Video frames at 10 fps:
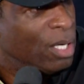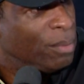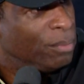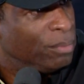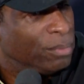
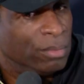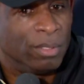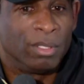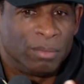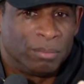um,
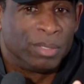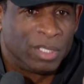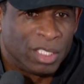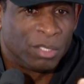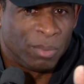uh,
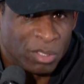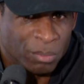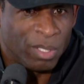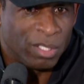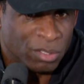participants the
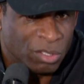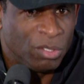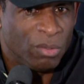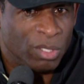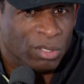players the
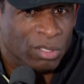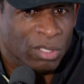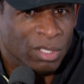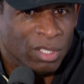students